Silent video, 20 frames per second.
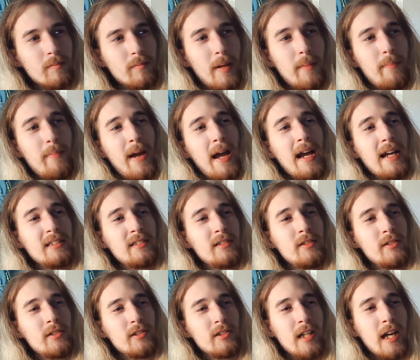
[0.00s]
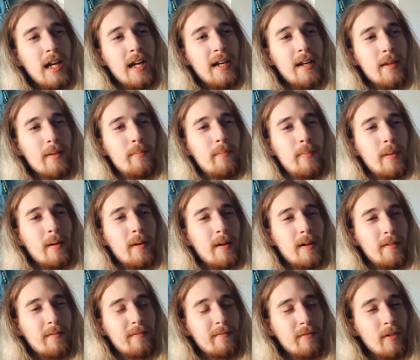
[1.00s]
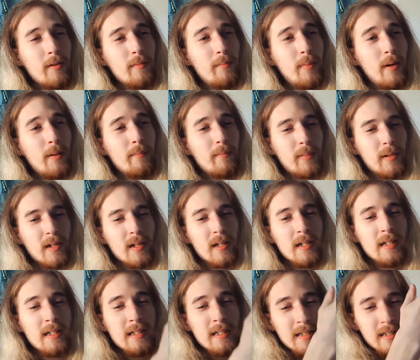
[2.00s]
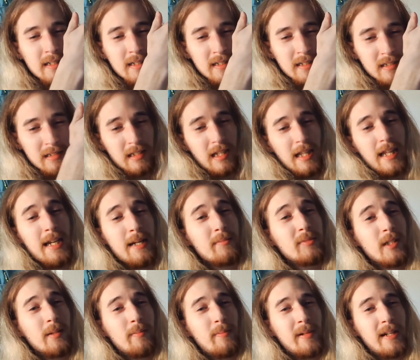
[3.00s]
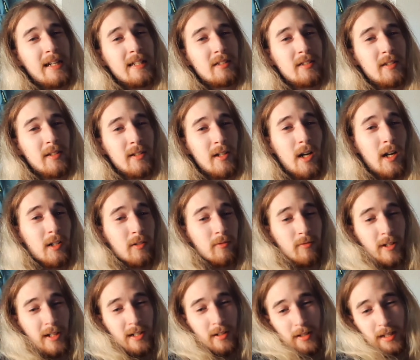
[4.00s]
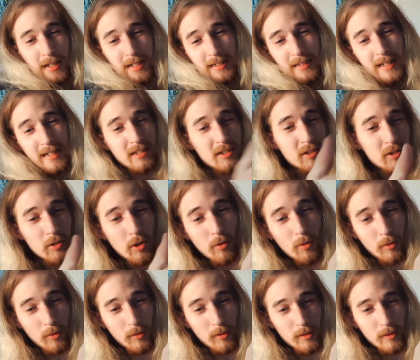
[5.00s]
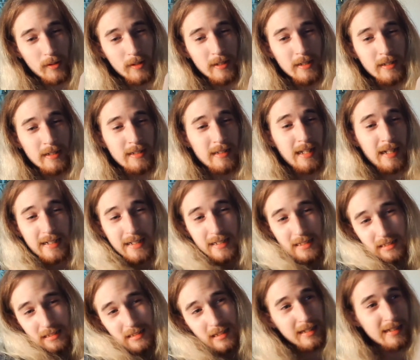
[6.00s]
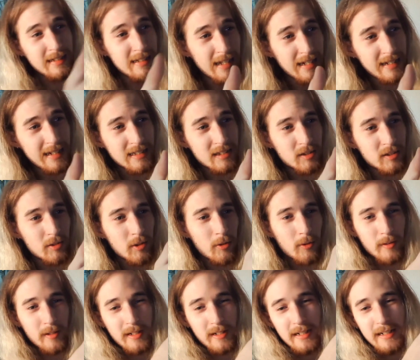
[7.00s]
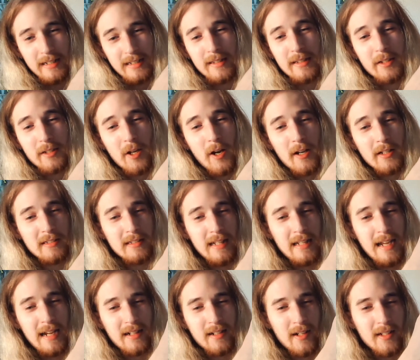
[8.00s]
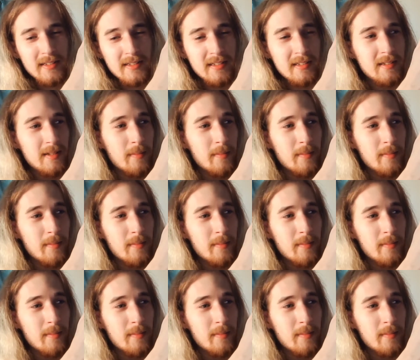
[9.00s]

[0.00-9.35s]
passenger side of the front bumper slams up against the guardrail. That gets torn, that gets slid, that gets torn, and causes the